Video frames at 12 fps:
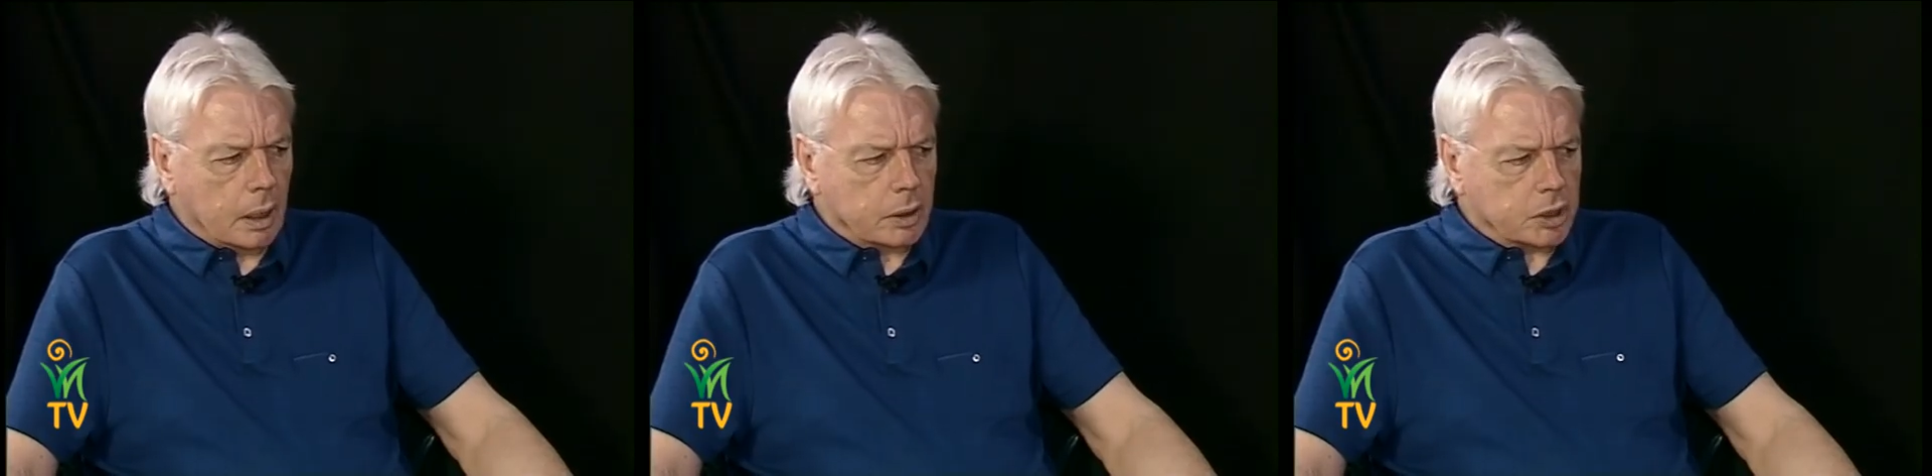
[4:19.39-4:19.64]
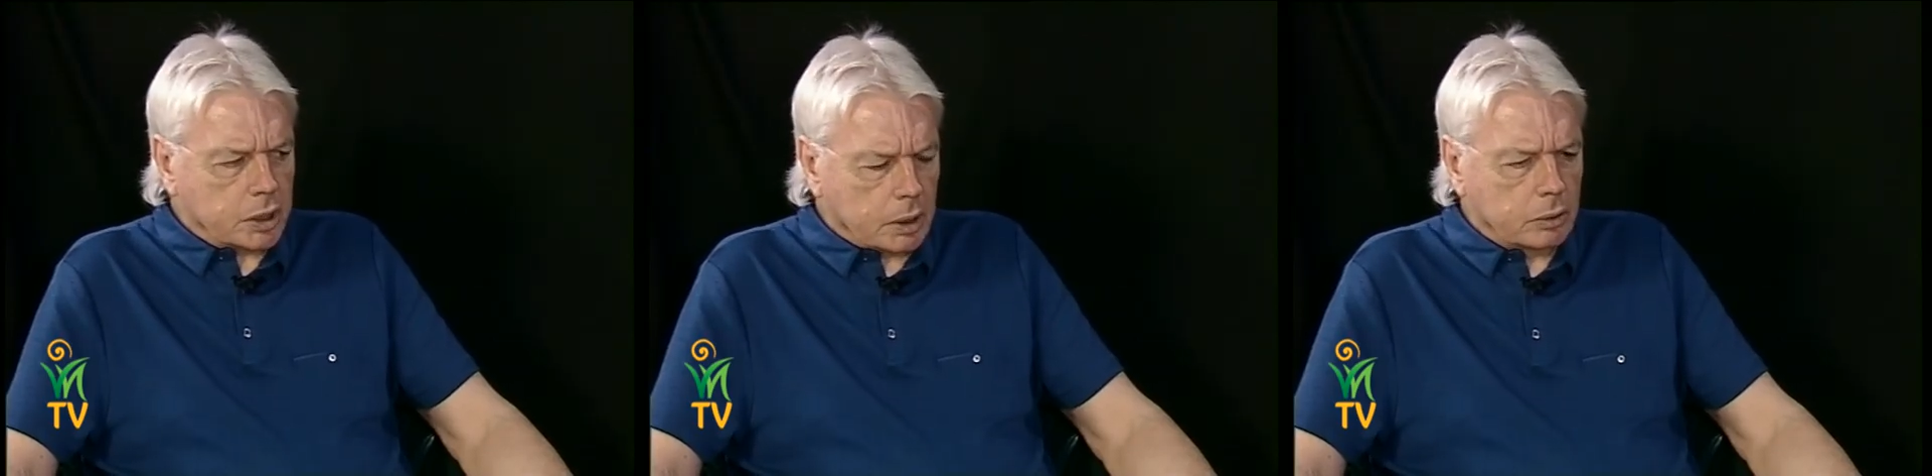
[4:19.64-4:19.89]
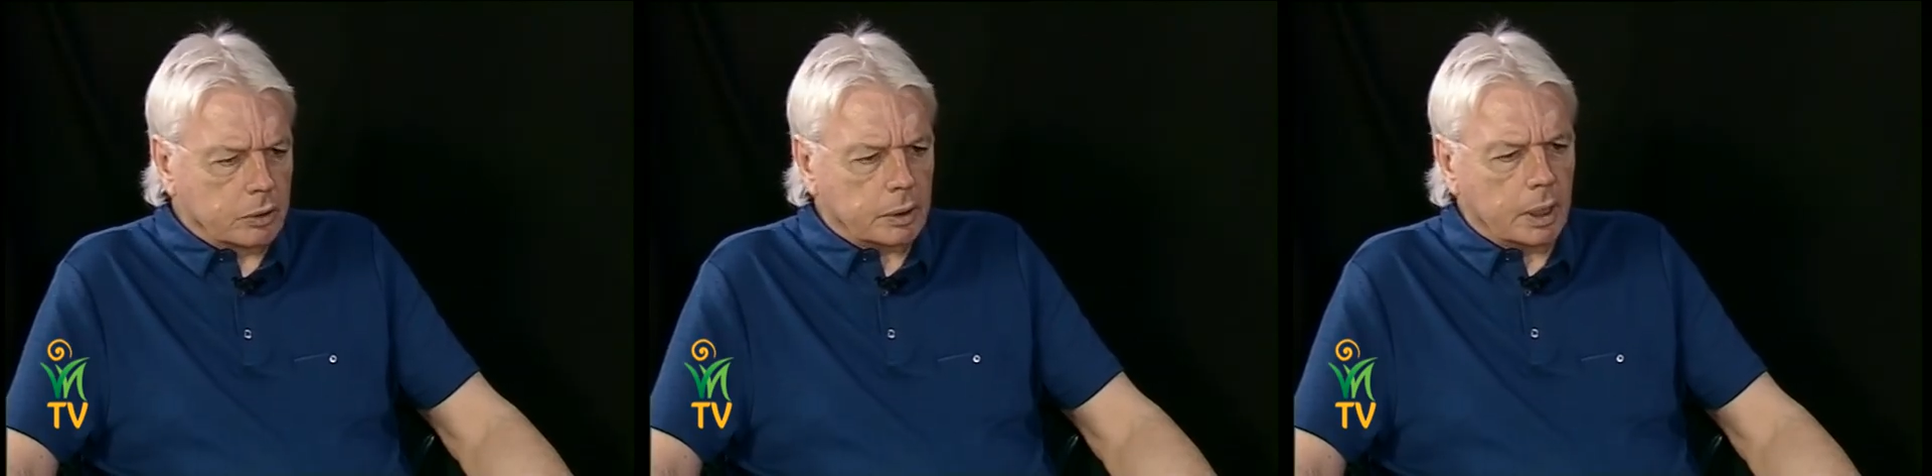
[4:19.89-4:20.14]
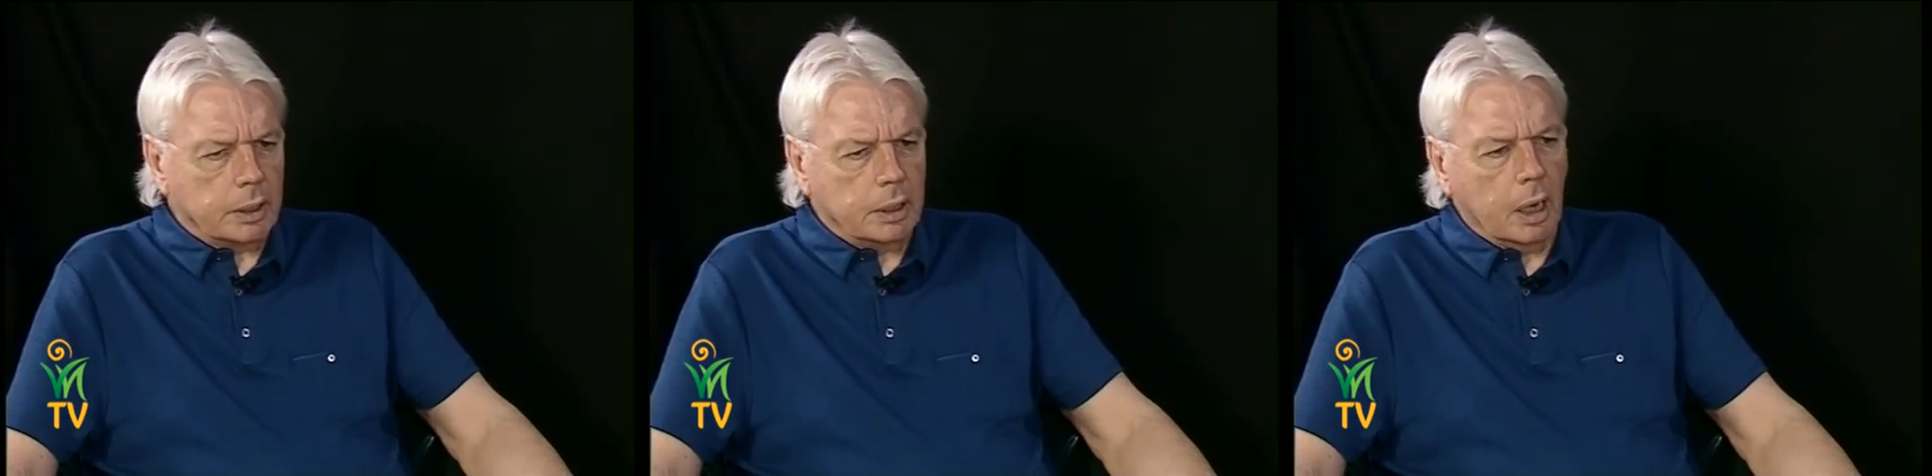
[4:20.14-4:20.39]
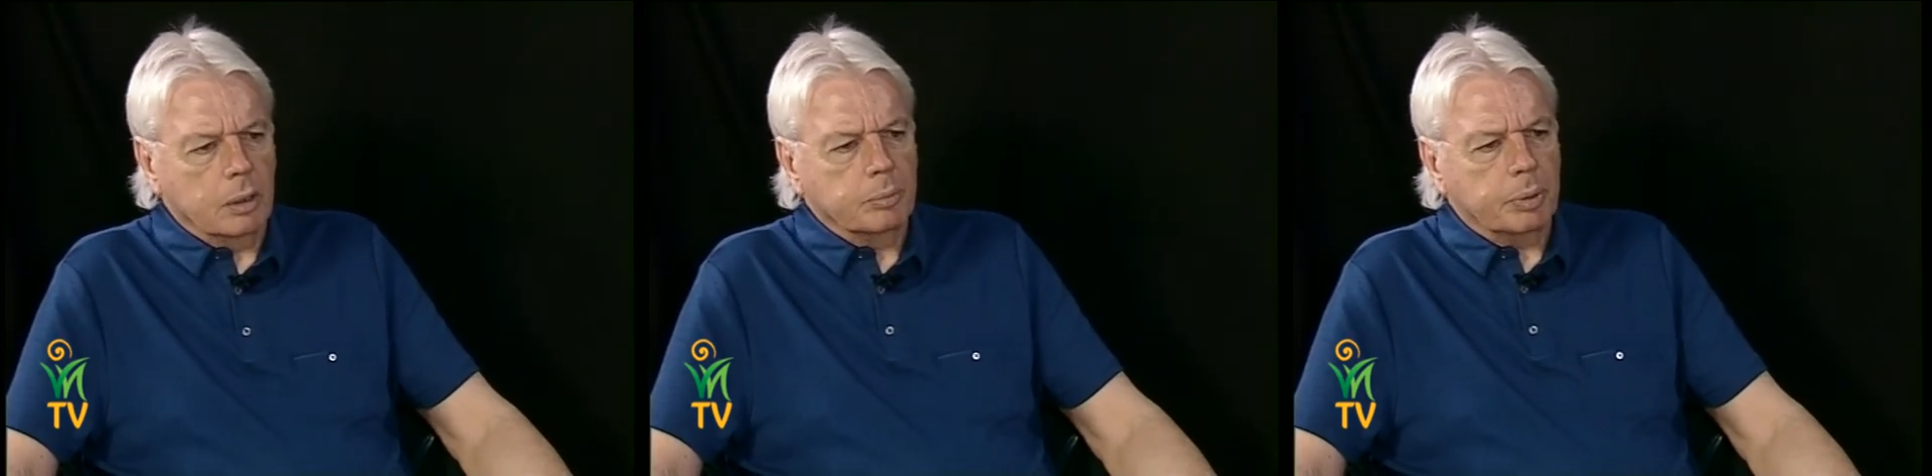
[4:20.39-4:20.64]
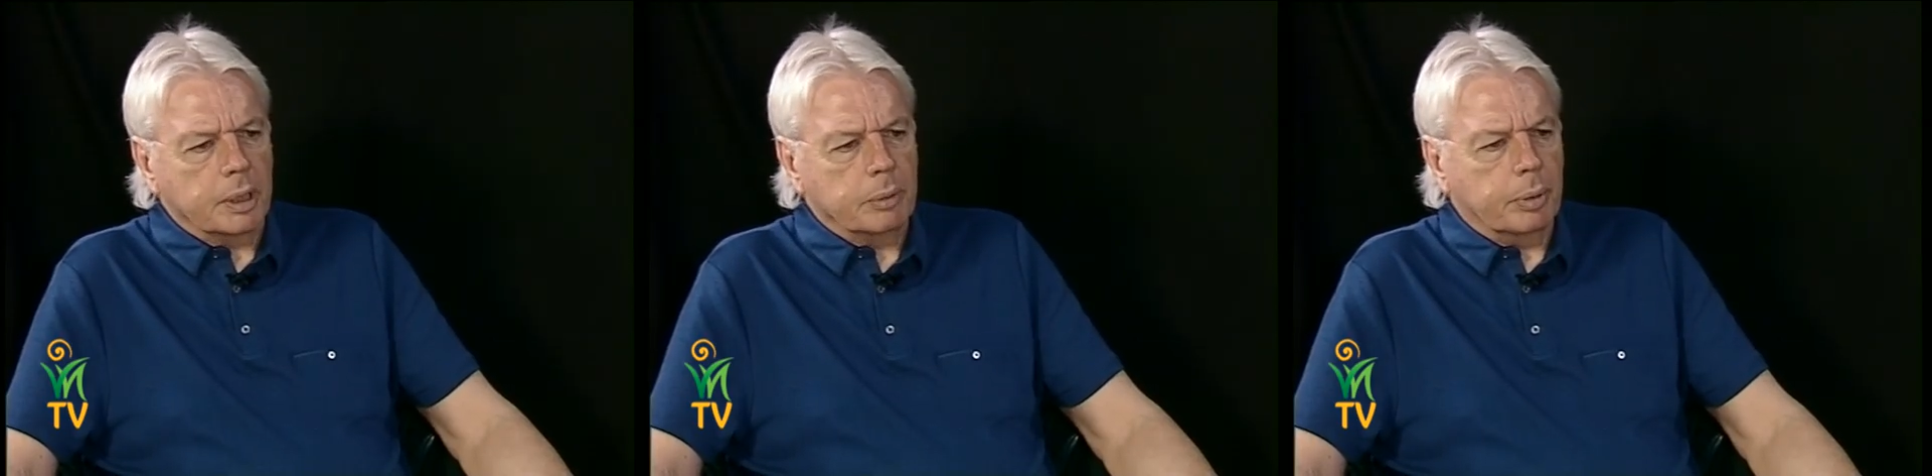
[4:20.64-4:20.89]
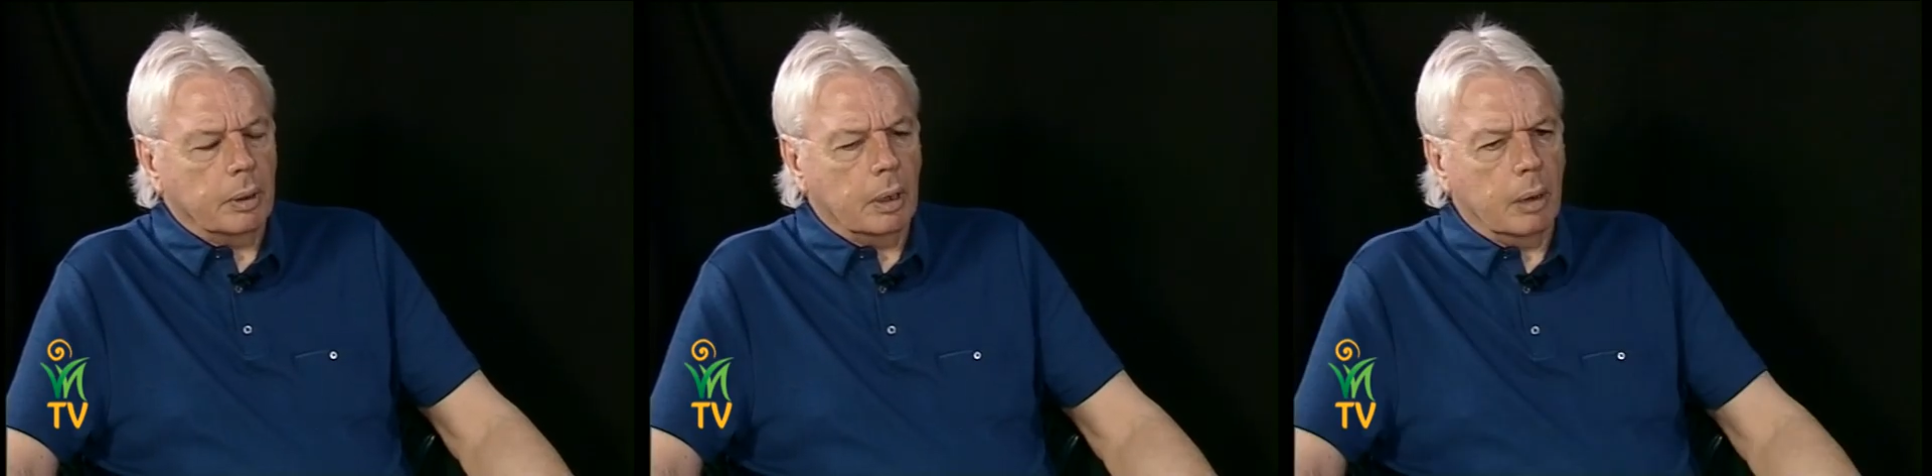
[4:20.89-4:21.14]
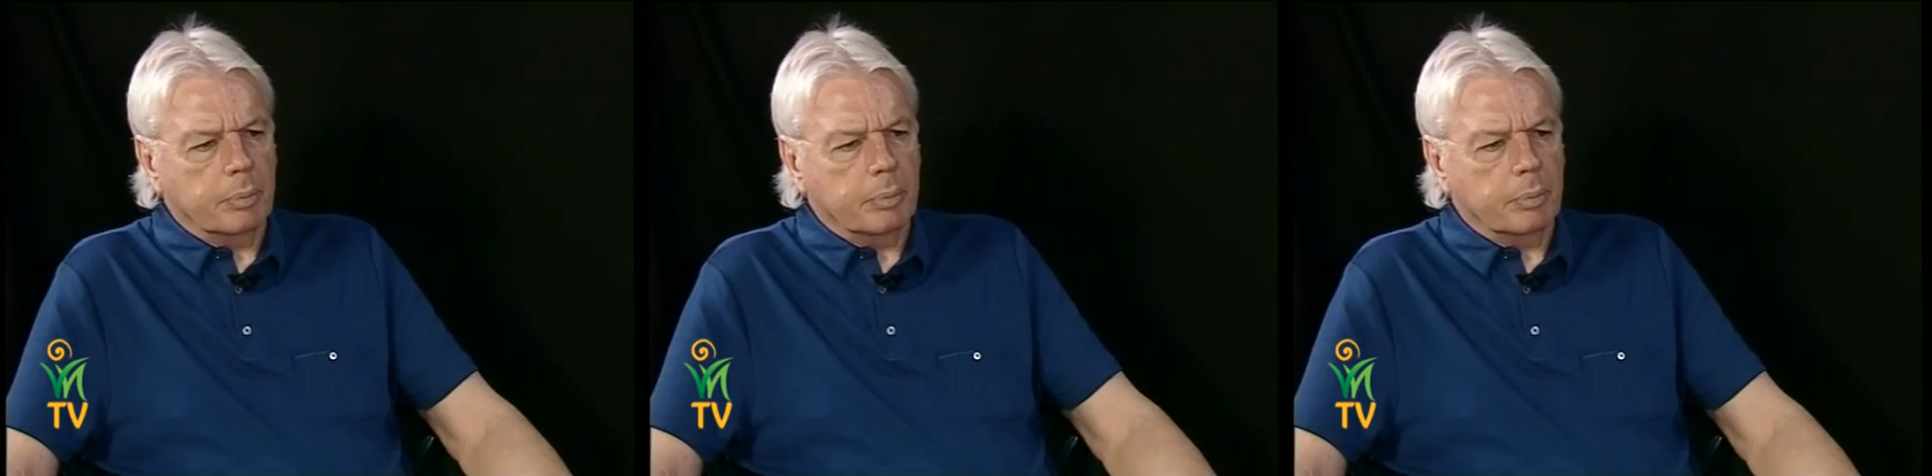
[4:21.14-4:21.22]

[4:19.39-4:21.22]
children and young people are